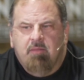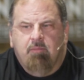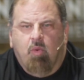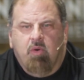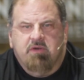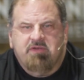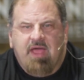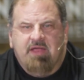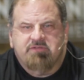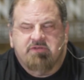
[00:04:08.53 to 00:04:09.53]
more
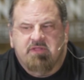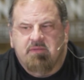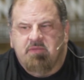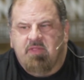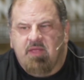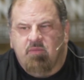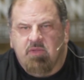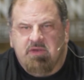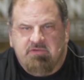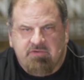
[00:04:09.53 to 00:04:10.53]
attached to them than they
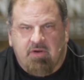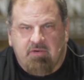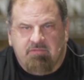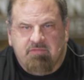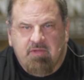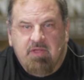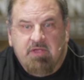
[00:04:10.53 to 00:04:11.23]
really deserve.